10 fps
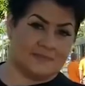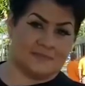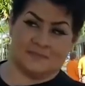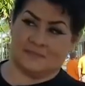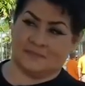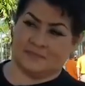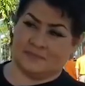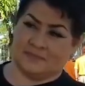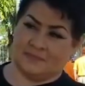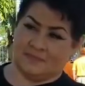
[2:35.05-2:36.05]

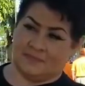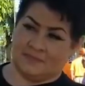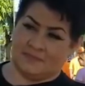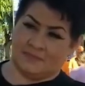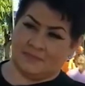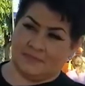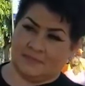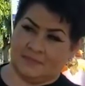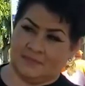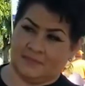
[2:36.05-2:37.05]

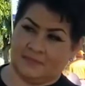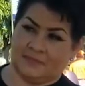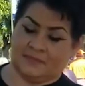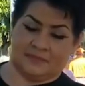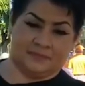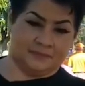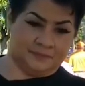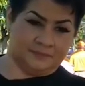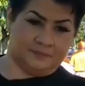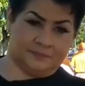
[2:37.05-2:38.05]

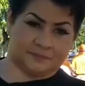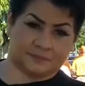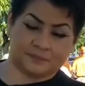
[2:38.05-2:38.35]
This person isn't speaking.